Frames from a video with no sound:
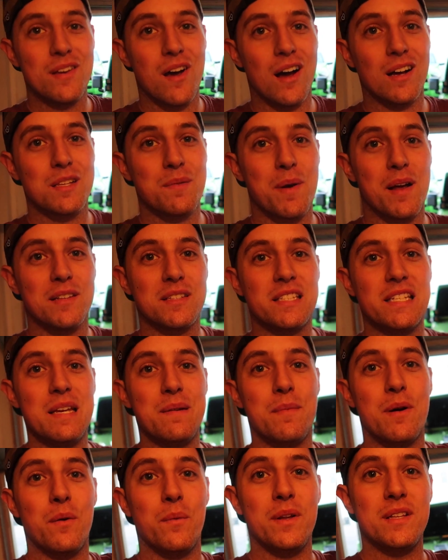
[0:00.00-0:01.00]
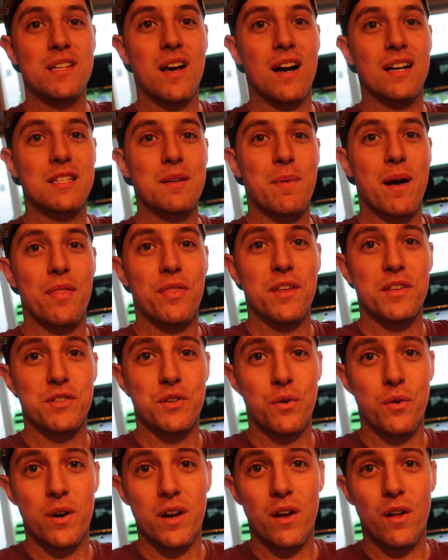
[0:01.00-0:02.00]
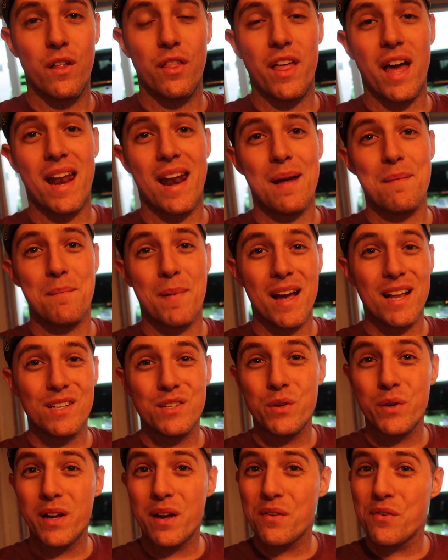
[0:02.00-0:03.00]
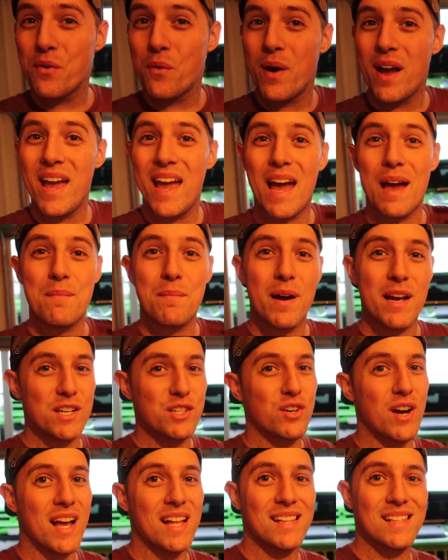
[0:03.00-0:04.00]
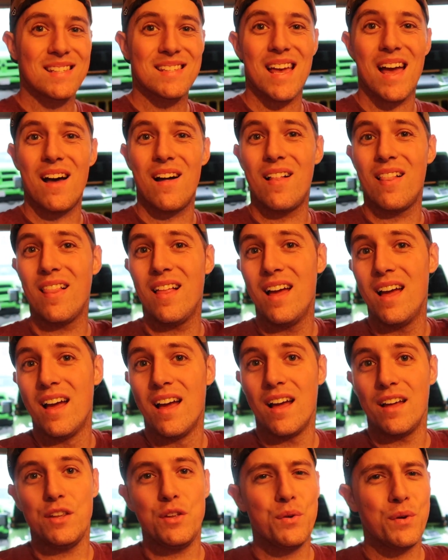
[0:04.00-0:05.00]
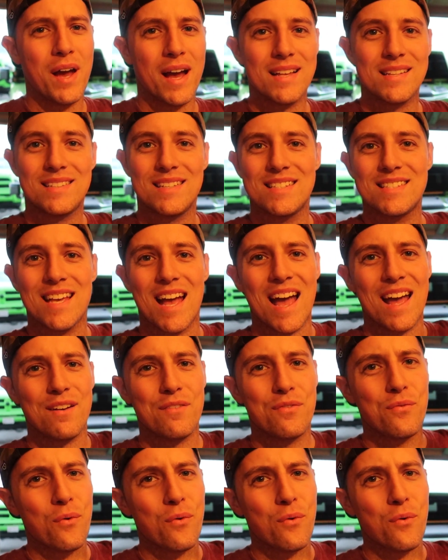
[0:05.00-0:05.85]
talked about SEMA. We talked about this grill that I might do a giveaway. I might try and sell. You guys decide,